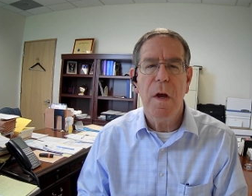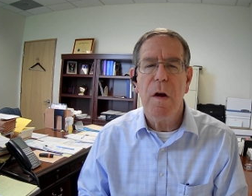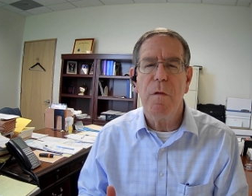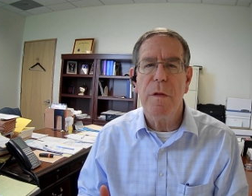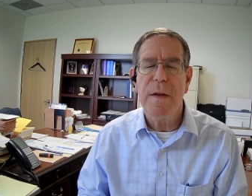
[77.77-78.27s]

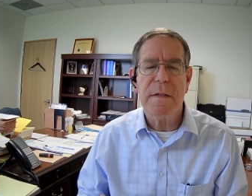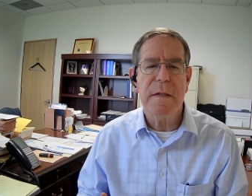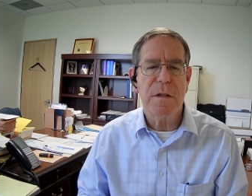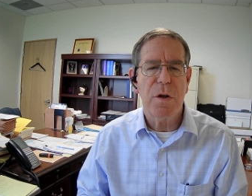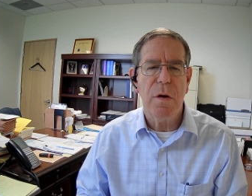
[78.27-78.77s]
For this
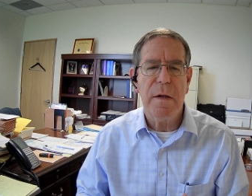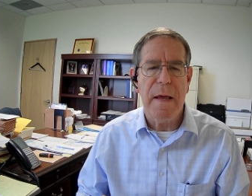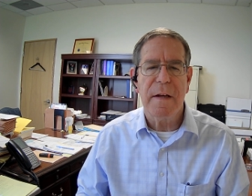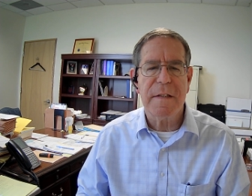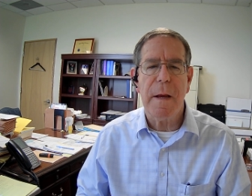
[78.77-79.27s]
is good
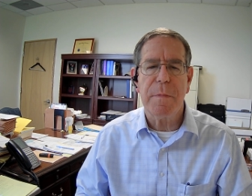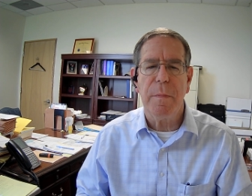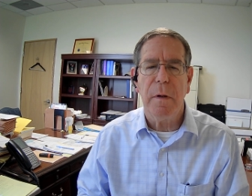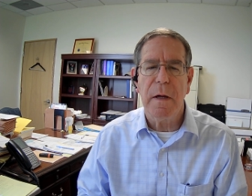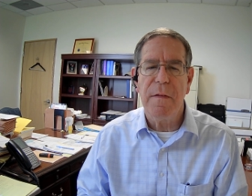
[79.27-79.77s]
and
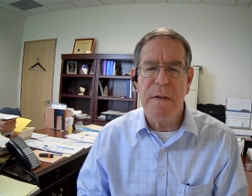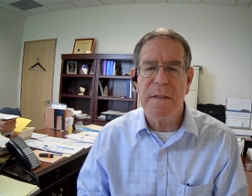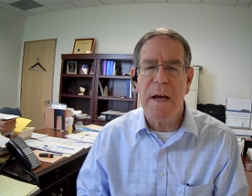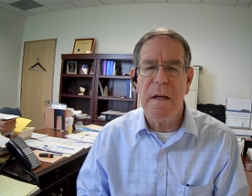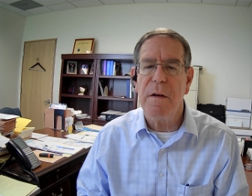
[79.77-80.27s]
acceptable in the
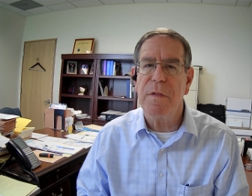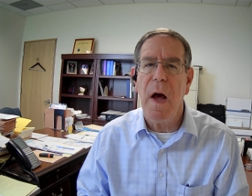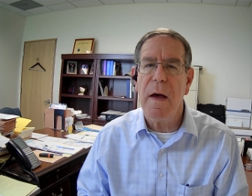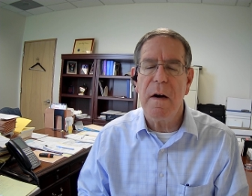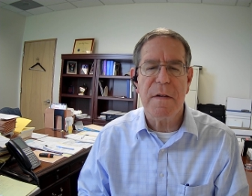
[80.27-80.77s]
sight of
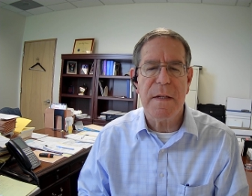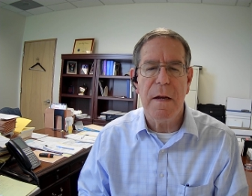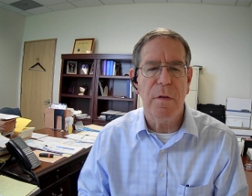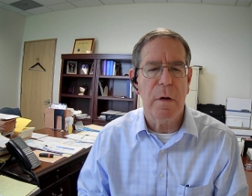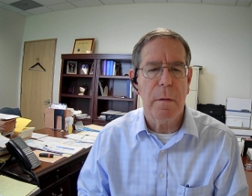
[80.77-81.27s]
God our
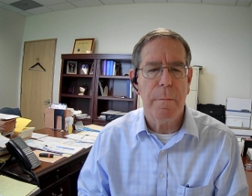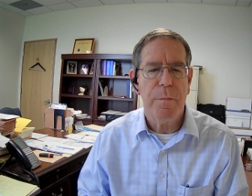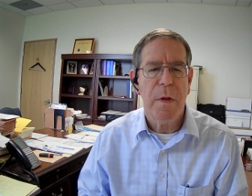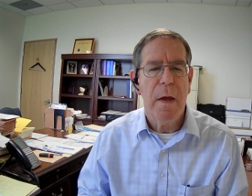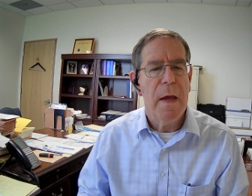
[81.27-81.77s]
Savior.
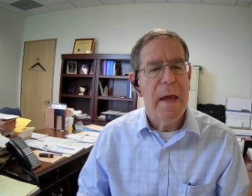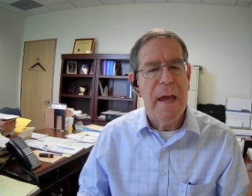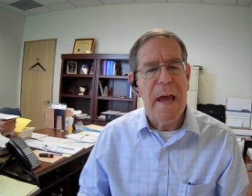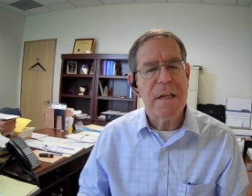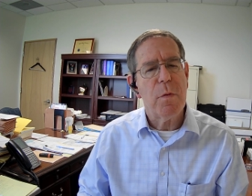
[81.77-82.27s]

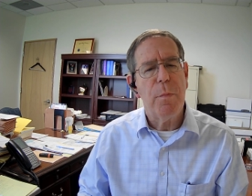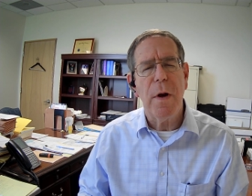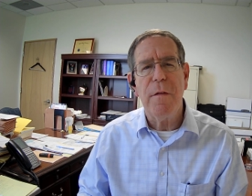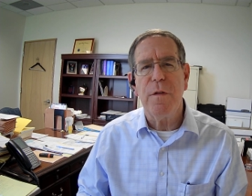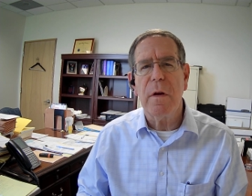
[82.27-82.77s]
As we
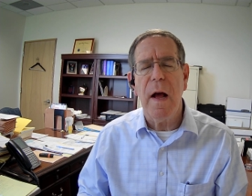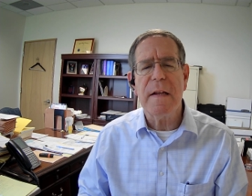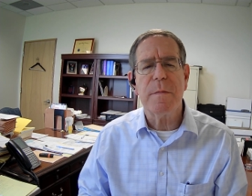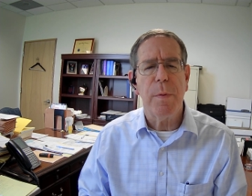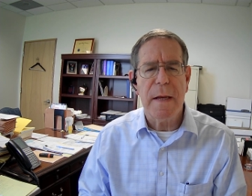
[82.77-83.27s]
pray for
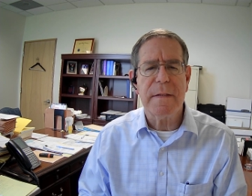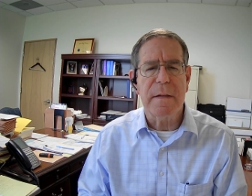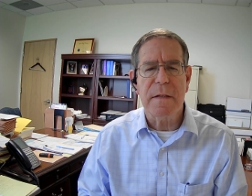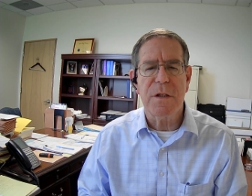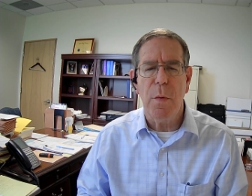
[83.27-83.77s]
God's
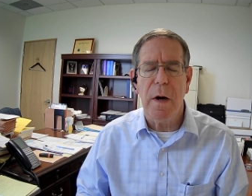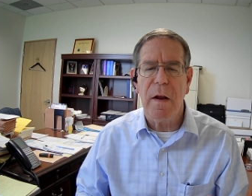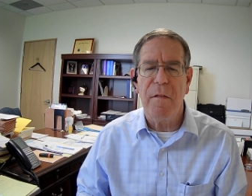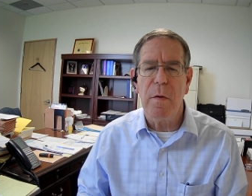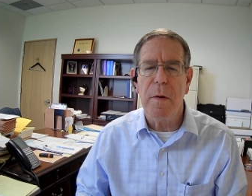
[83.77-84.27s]
blessings through our
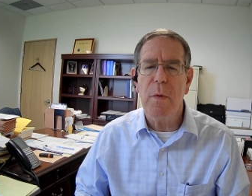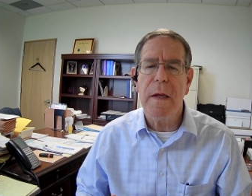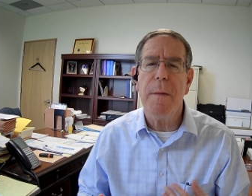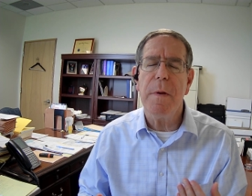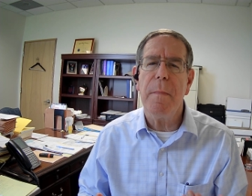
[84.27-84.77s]
government, we
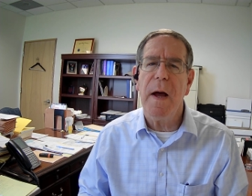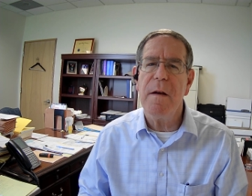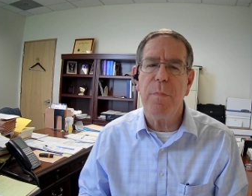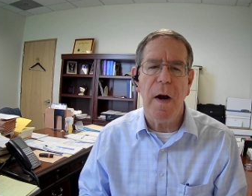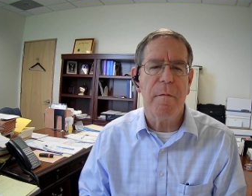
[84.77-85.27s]
keep in
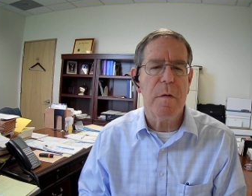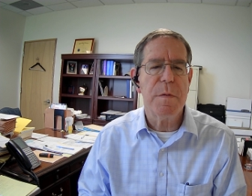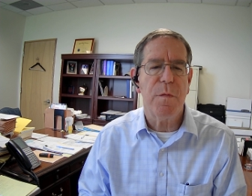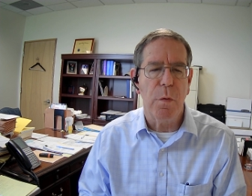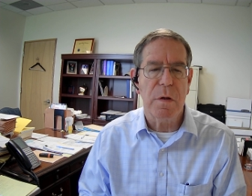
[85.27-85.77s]
mind
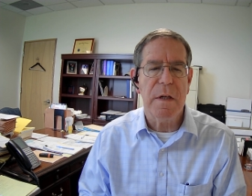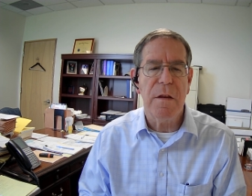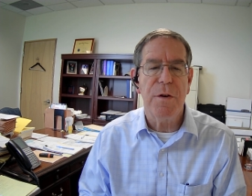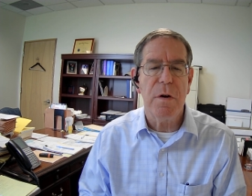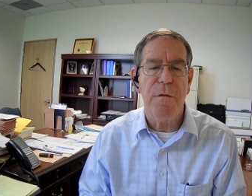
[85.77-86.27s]
Proverbs
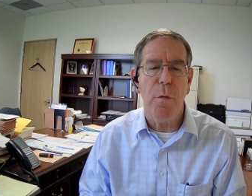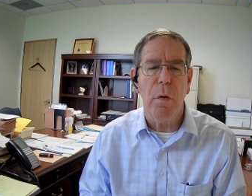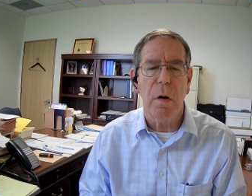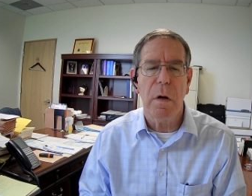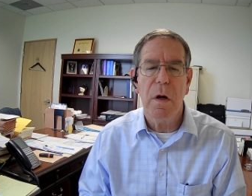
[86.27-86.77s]

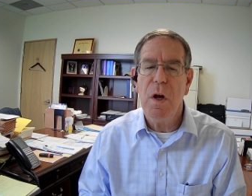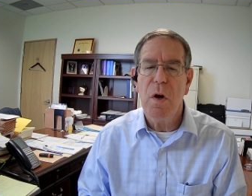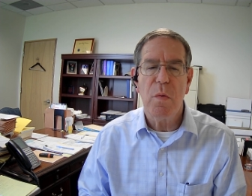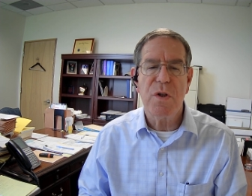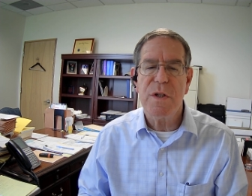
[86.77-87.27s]
14:34,
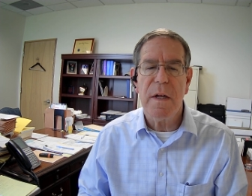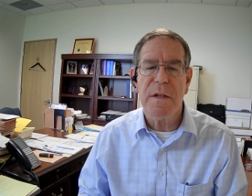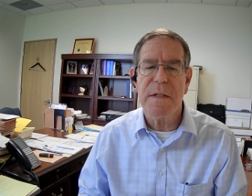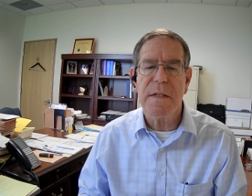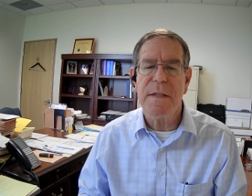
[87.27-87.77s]
which
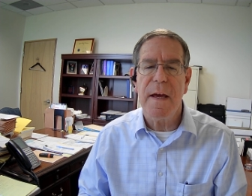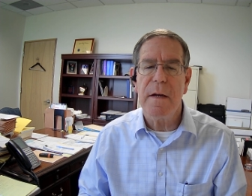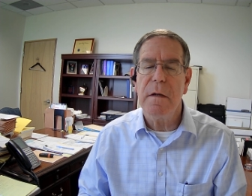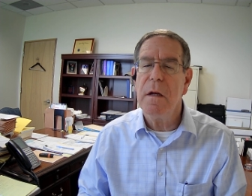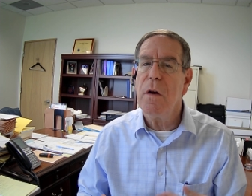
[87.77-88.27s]
tells us that
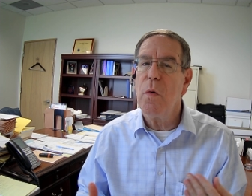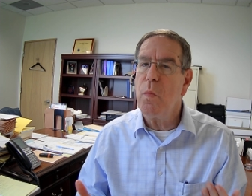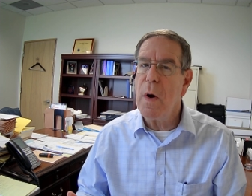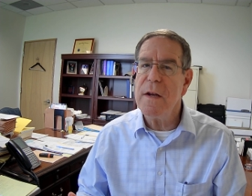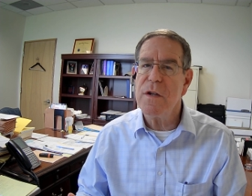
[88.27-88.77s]

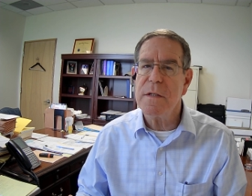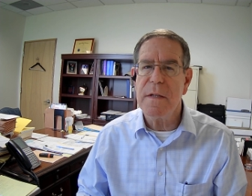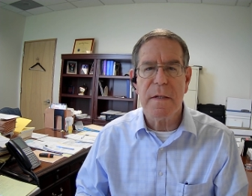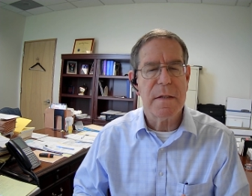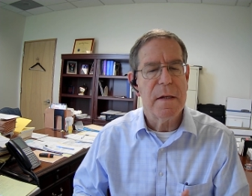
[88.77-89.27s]

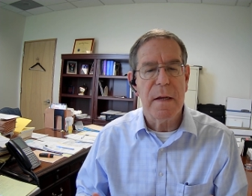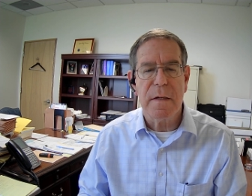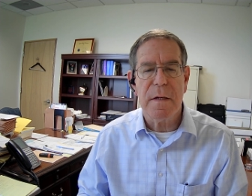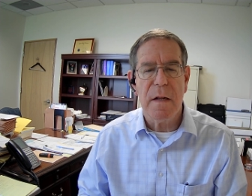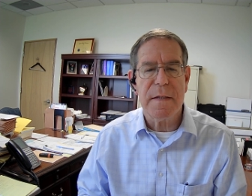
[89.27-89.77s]
righteousness
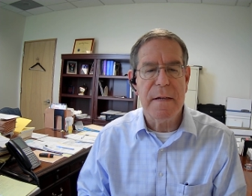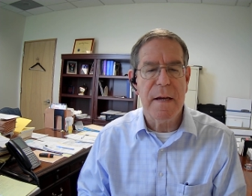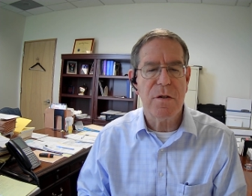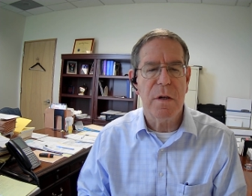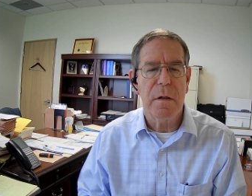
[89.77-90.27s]
exalts a
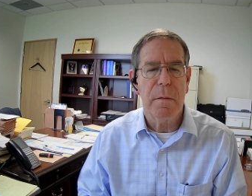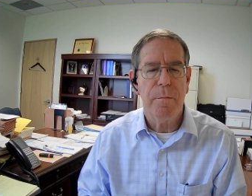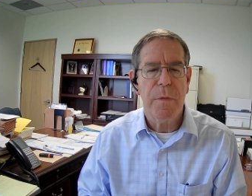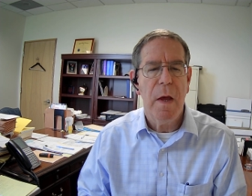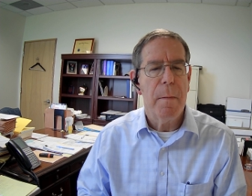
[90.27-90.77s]
nation,
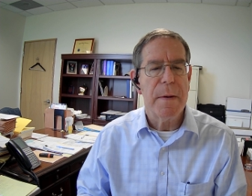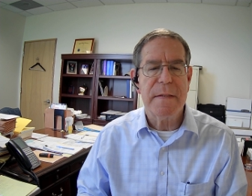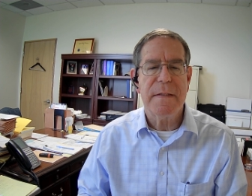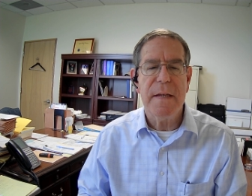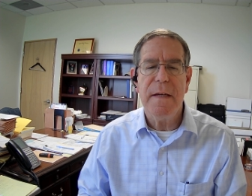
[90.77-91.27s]
but
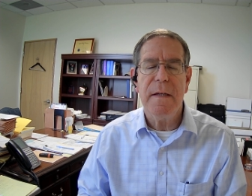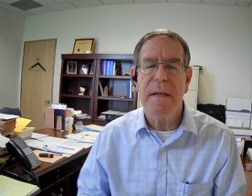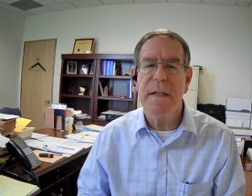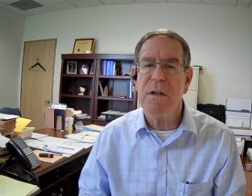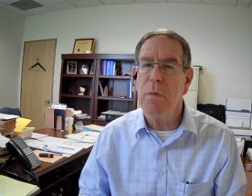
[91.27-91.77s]
sin
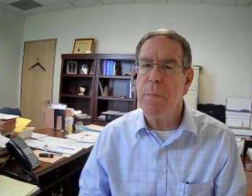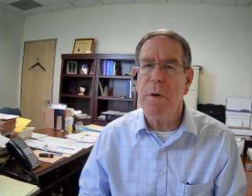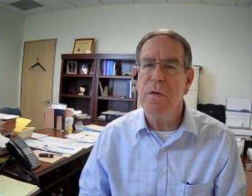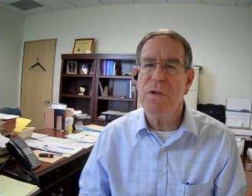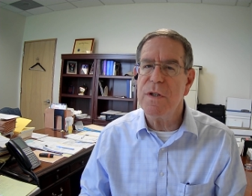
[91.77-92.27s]
is a
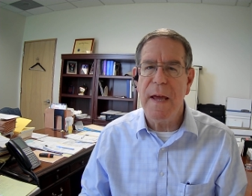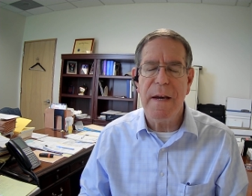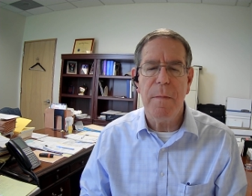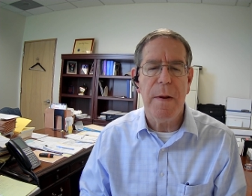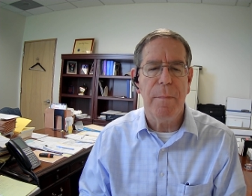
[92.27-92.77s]
reproach to
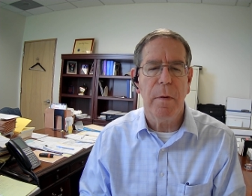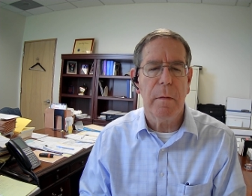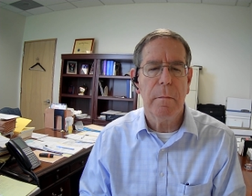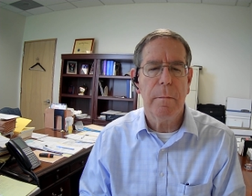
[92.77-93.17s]
any people.